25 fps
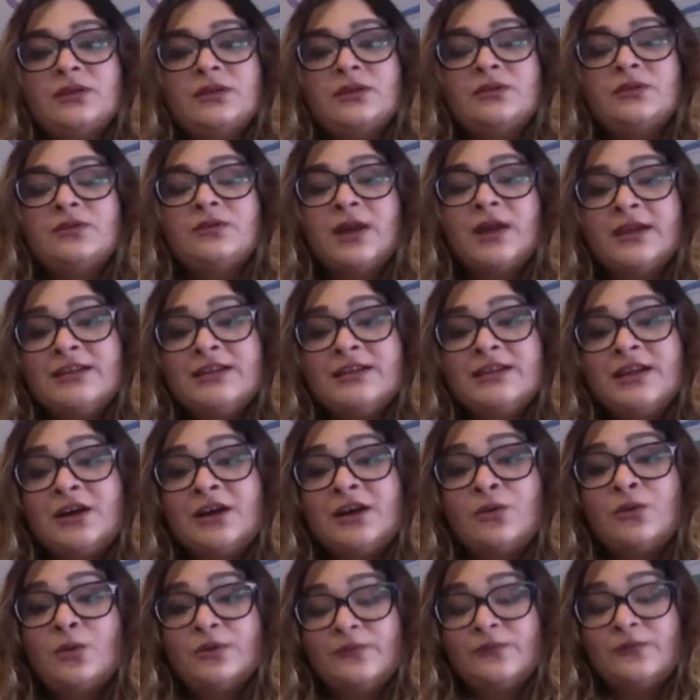right
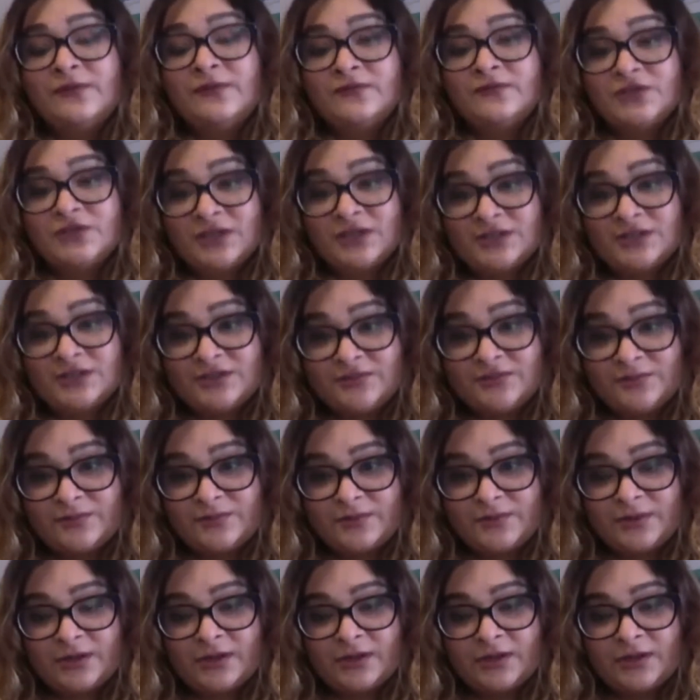now, what we've just
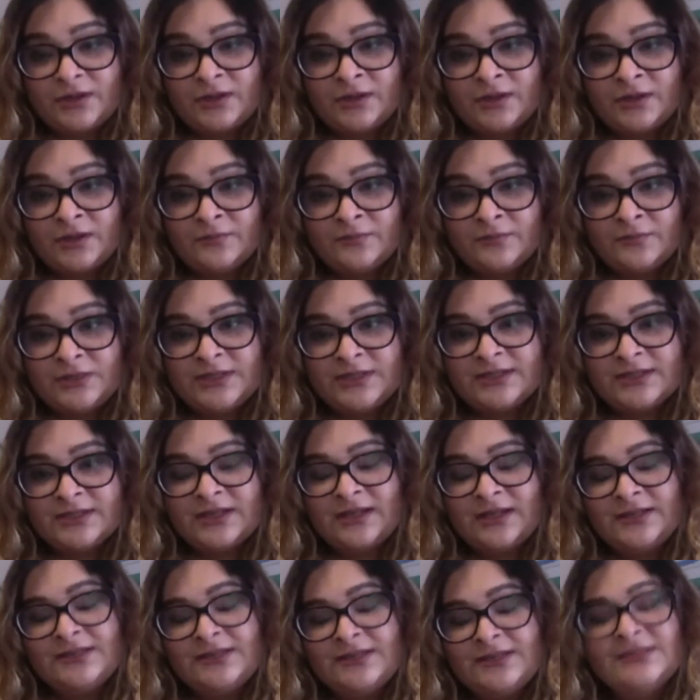
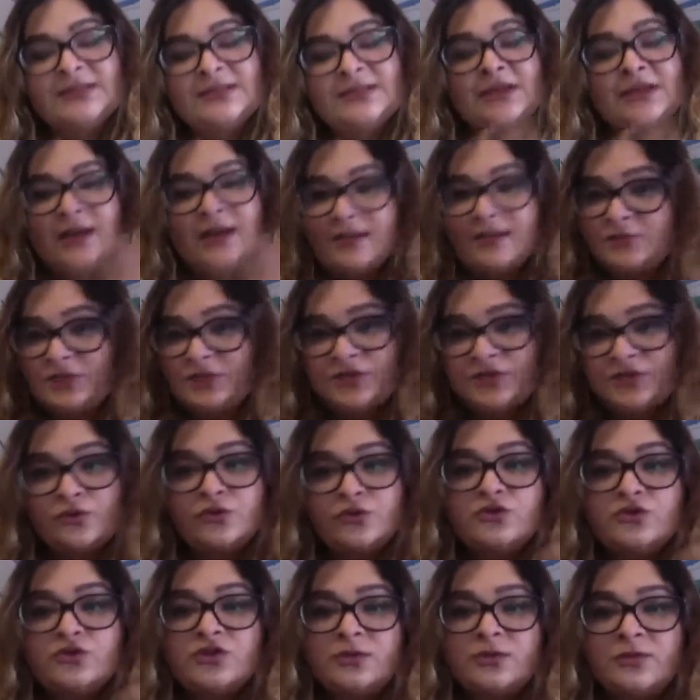discussed, I'm just
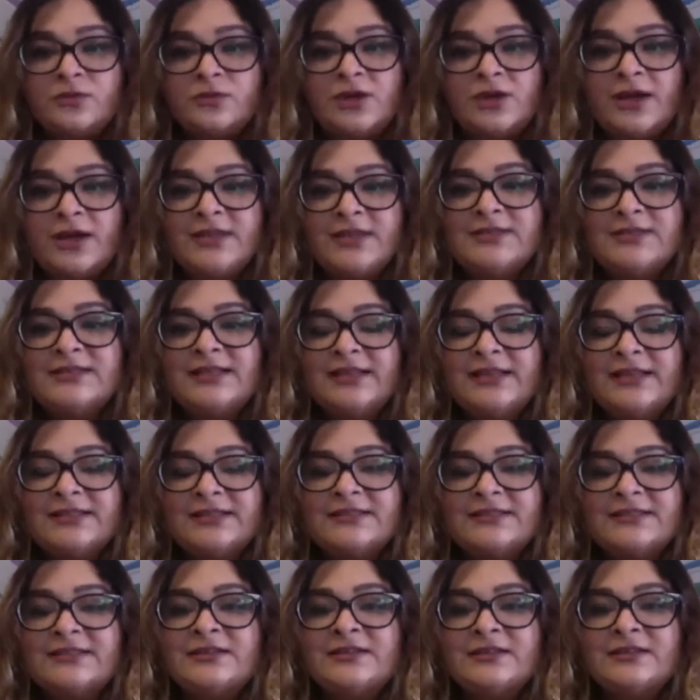going to summarize
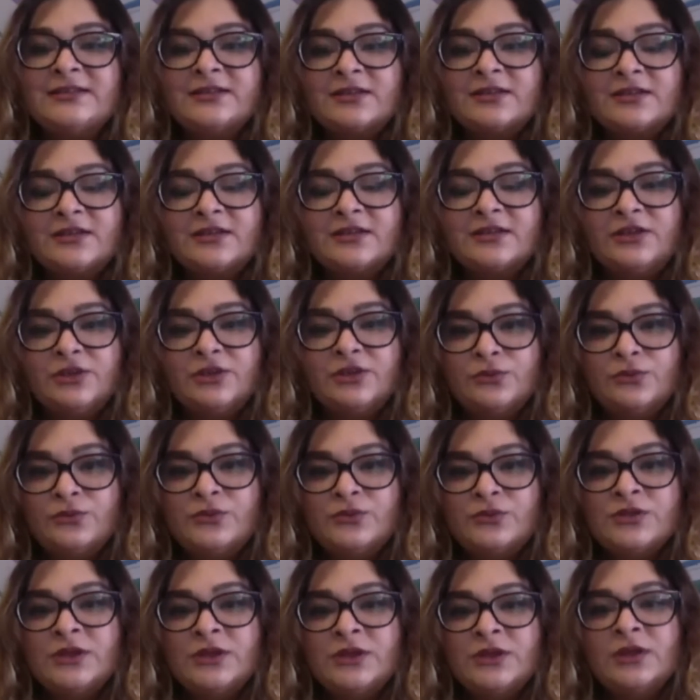LinkedIn
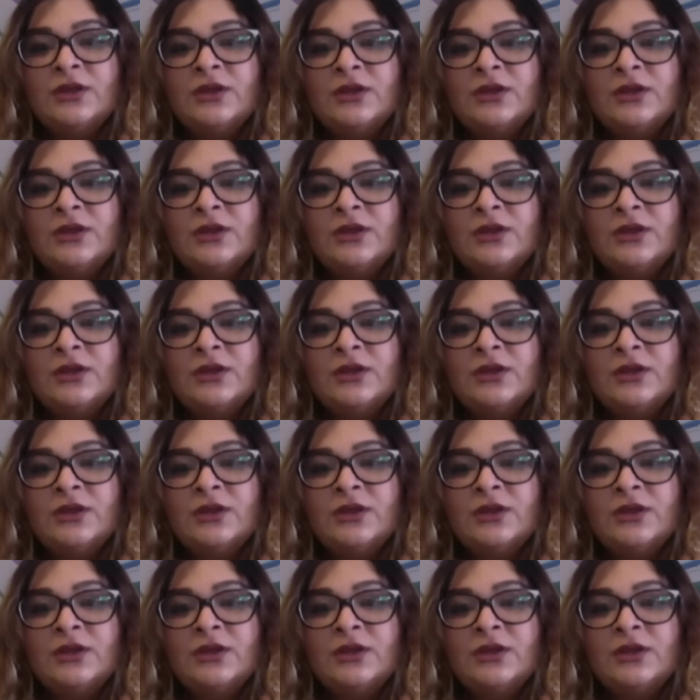use.